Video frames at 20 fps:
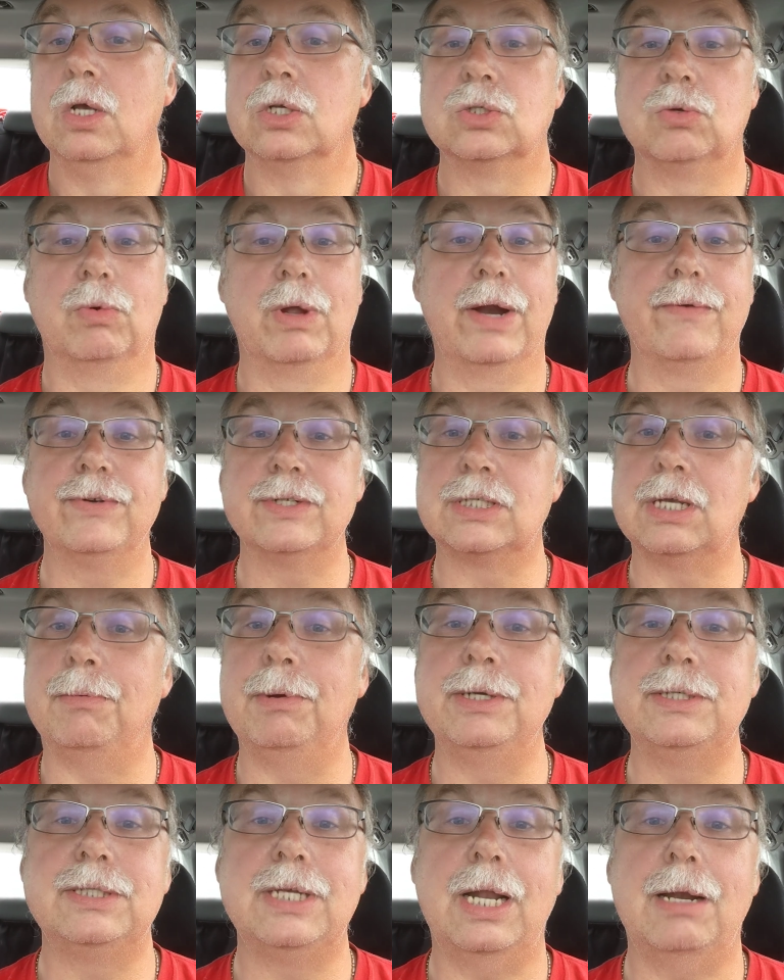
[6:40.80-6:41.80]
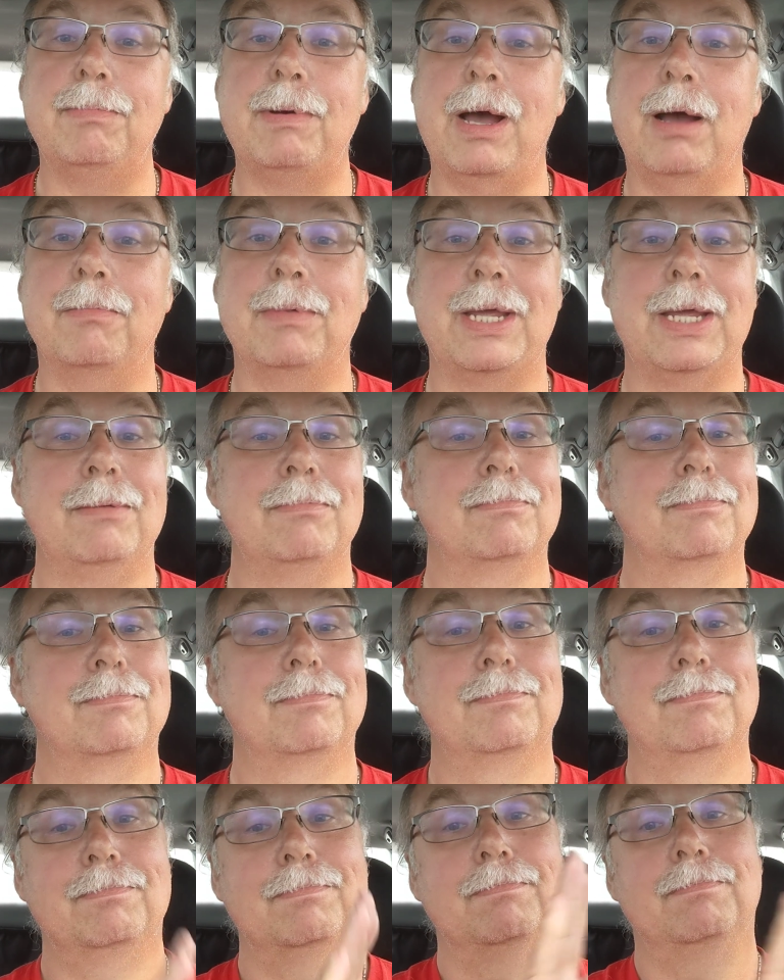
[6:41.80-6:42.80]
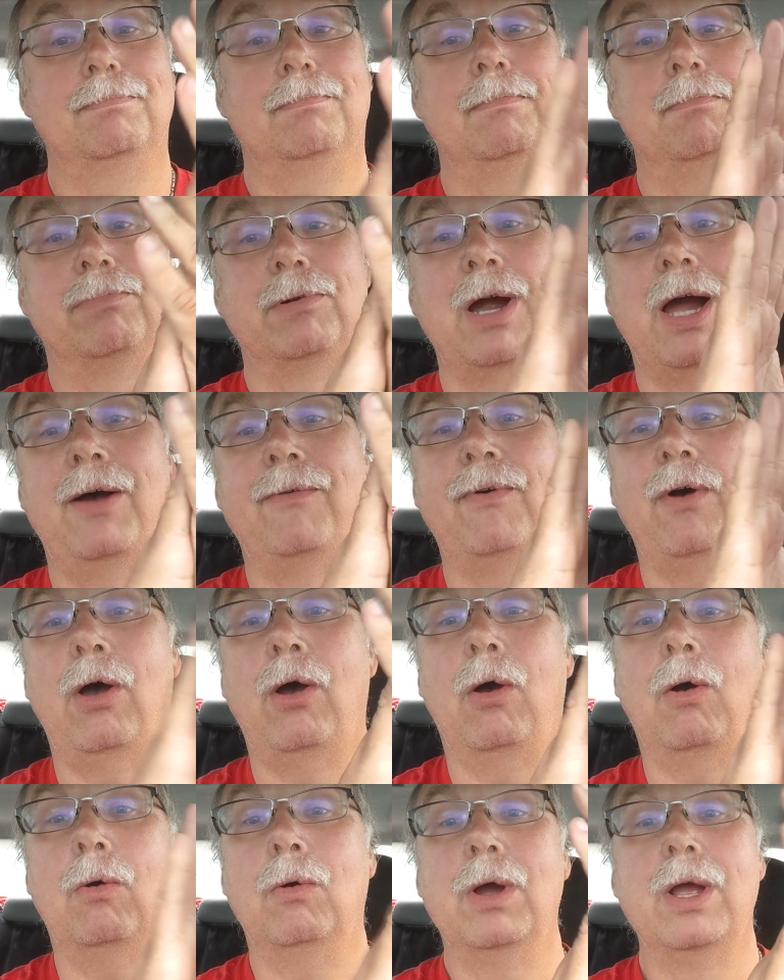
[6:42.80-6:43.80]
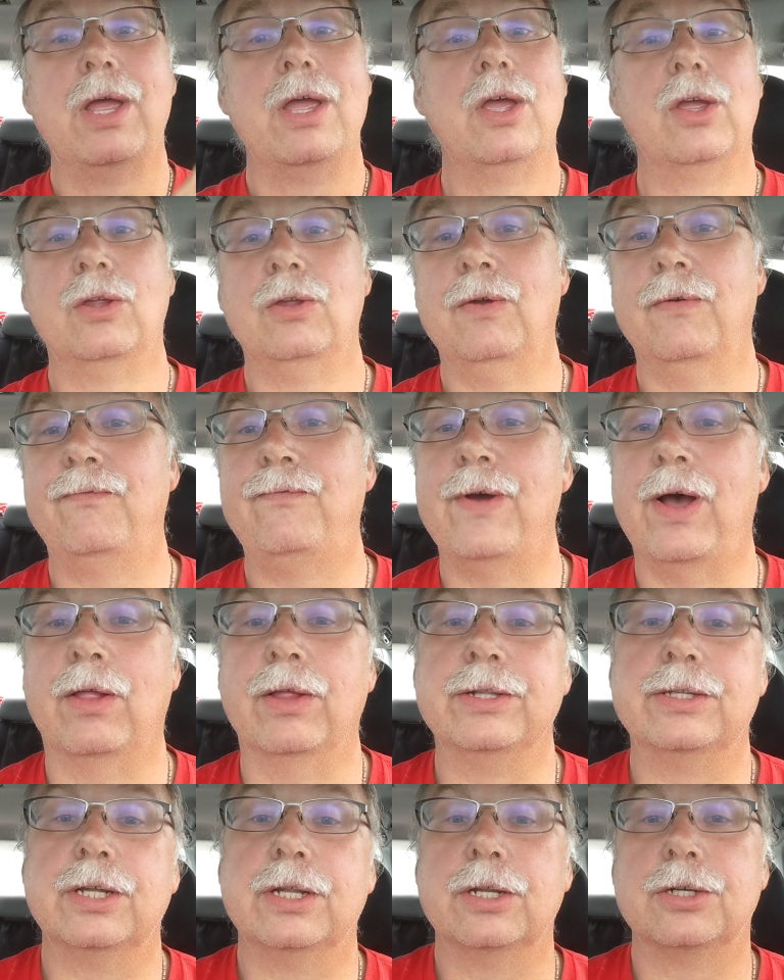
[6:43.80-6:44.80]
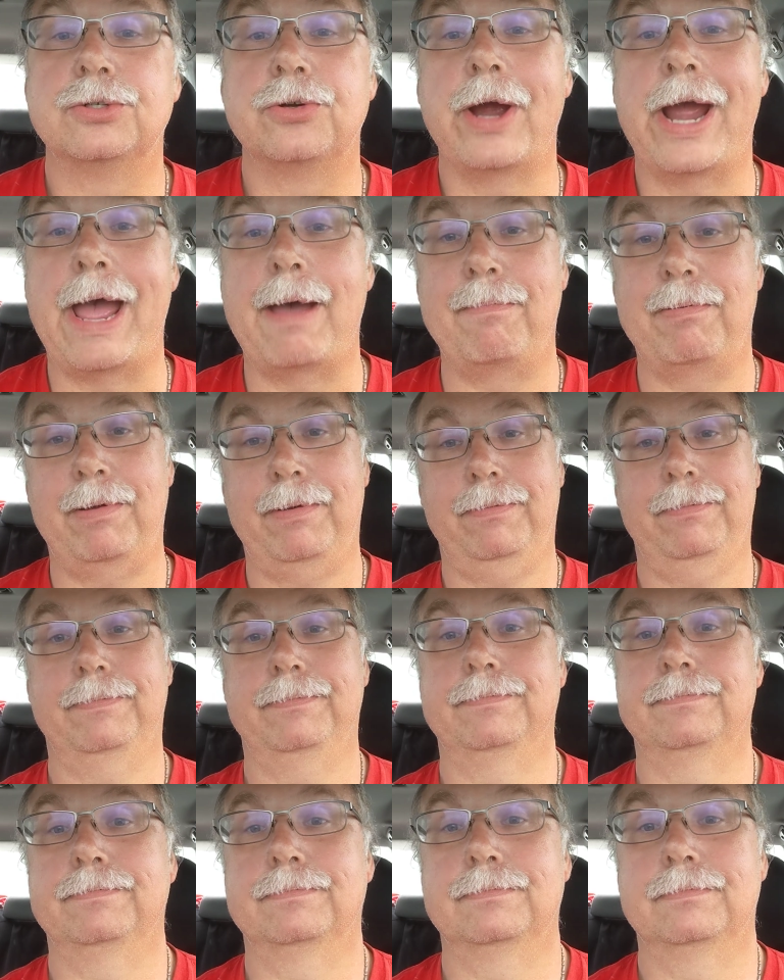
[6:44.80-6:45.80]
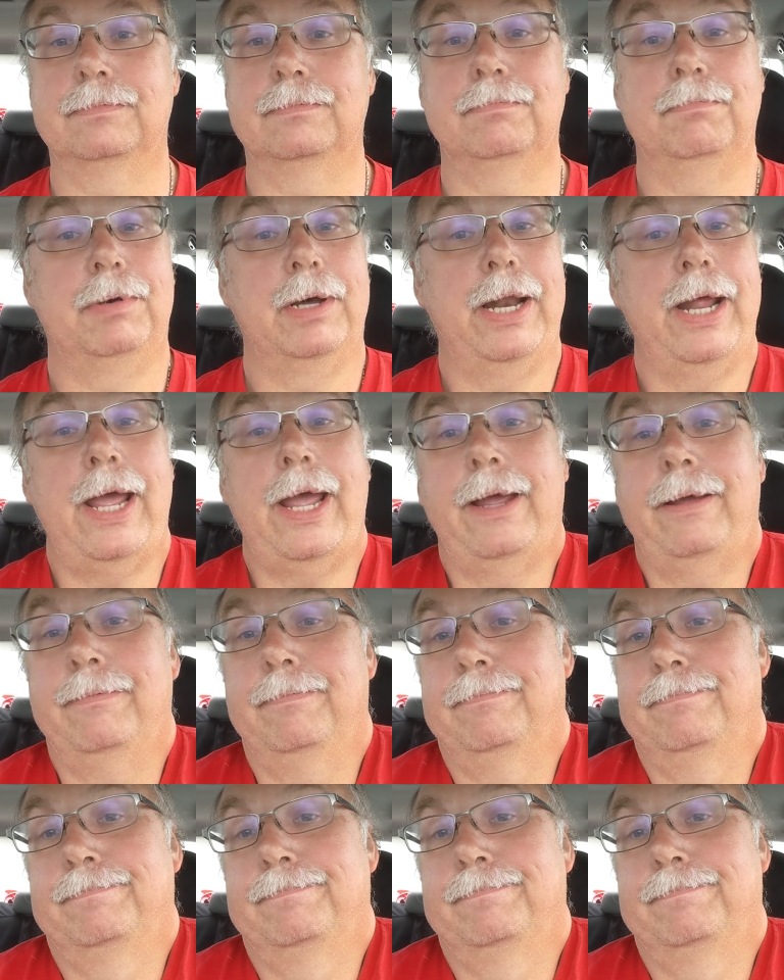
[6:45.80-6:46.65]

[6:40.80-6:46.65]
whatever someone said about me, bravo, you fell into the trap. But hey,